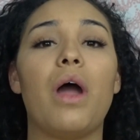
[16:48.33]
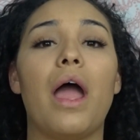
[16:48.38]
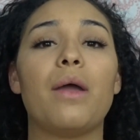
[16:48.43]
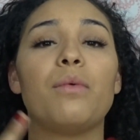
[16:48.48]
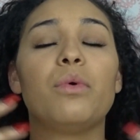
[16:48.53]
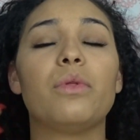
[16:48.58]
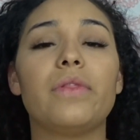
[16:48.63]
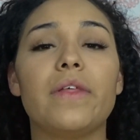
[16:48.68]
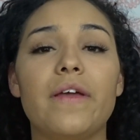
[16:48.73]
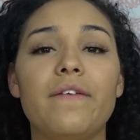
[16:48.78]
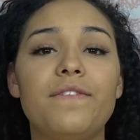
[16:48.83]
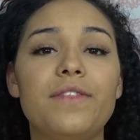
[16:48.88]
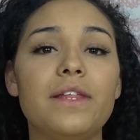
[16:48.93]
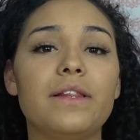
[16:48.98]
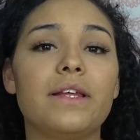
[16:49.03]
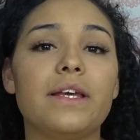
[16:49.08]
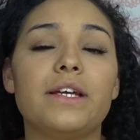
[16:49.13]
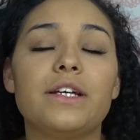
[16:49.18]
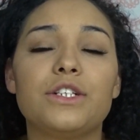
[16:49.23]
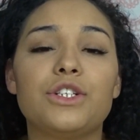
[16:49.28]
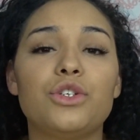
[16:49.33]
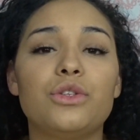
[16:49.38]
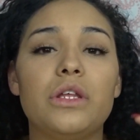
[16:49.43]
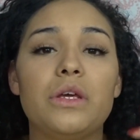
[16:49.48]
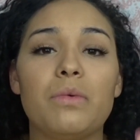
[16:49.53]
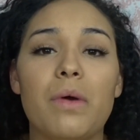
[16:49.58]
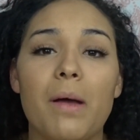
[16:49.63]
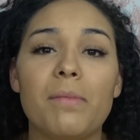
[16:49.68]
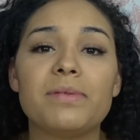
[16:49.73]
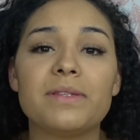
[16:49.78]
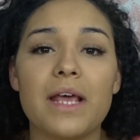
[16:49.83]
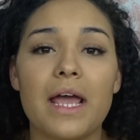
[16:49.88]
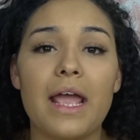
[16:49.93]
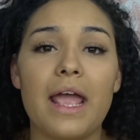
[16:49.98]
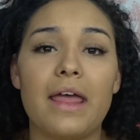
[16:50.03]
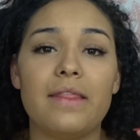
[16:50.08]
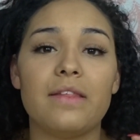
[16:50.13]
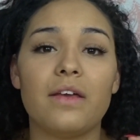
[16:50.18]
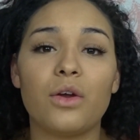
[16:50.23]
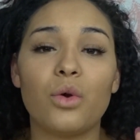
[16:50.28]
I will leave the link to the website
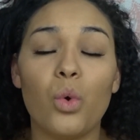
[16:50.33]
and the